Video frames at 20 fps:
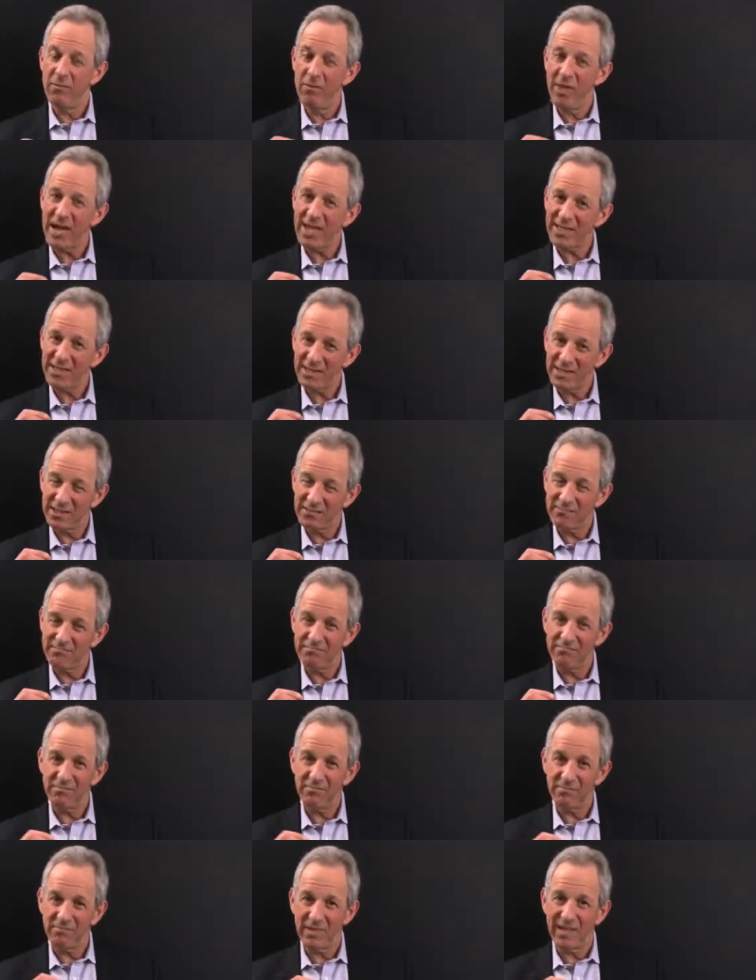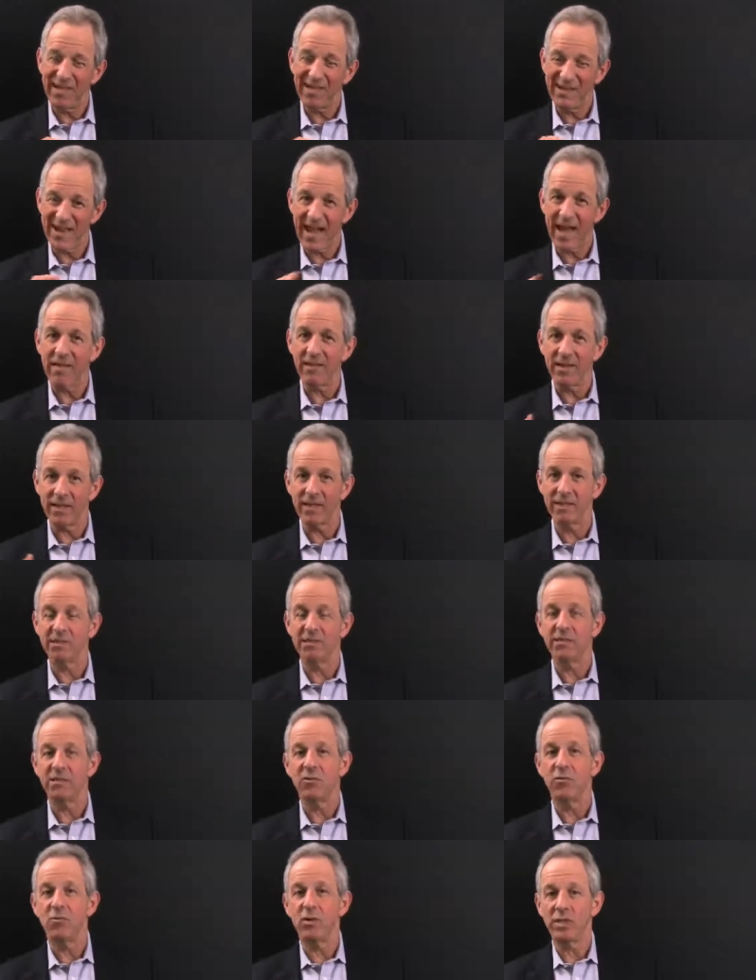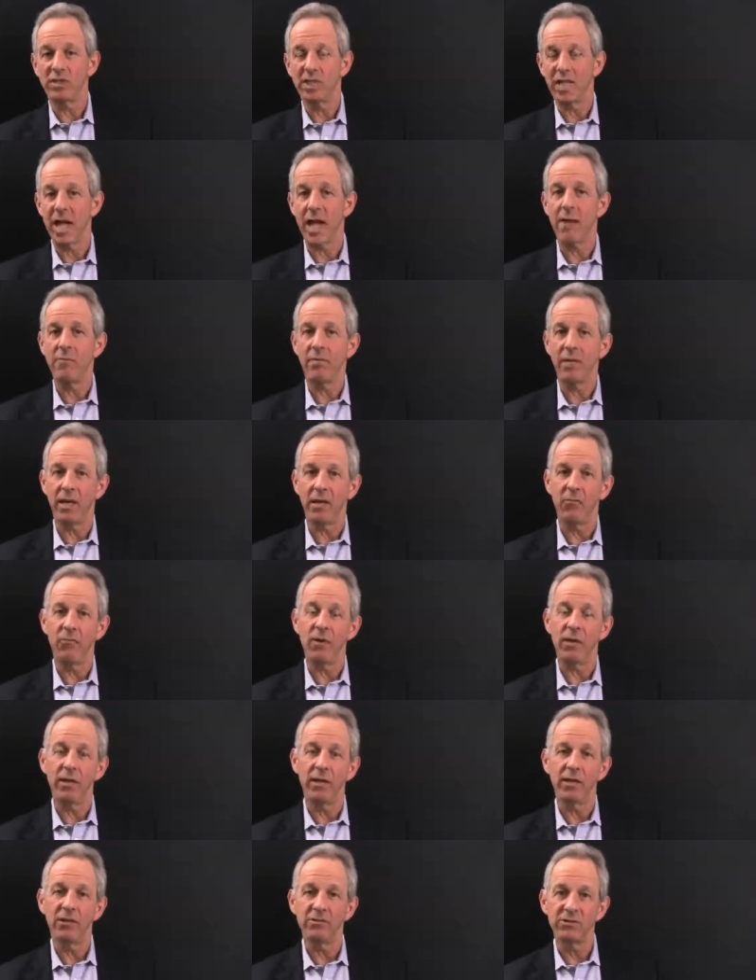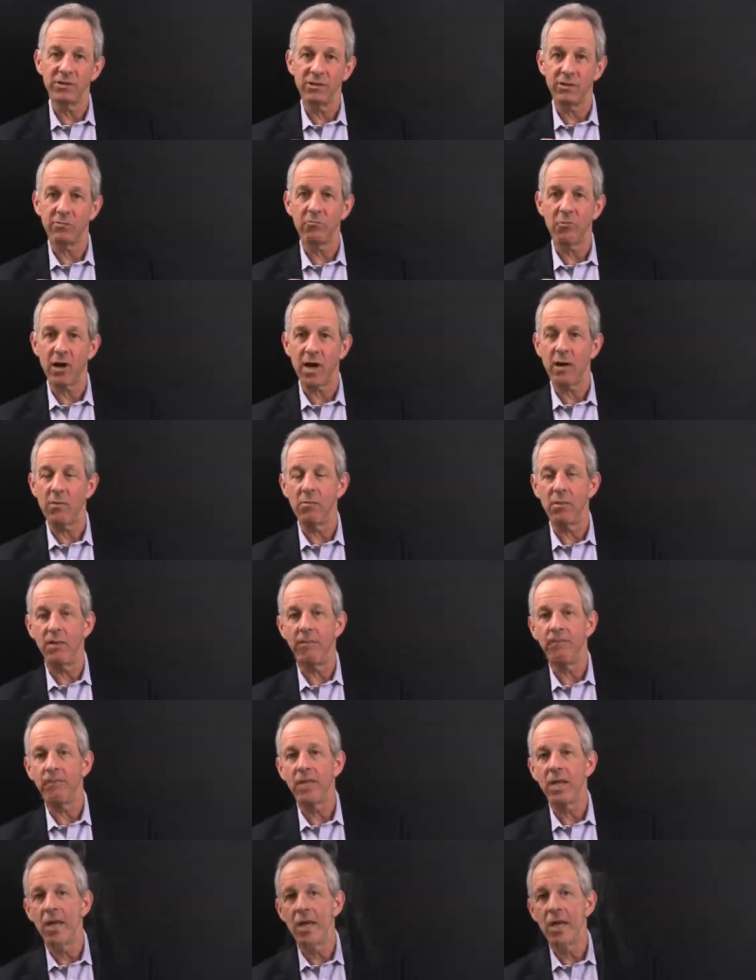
that's analogous to what's happening. Well, here's the problem.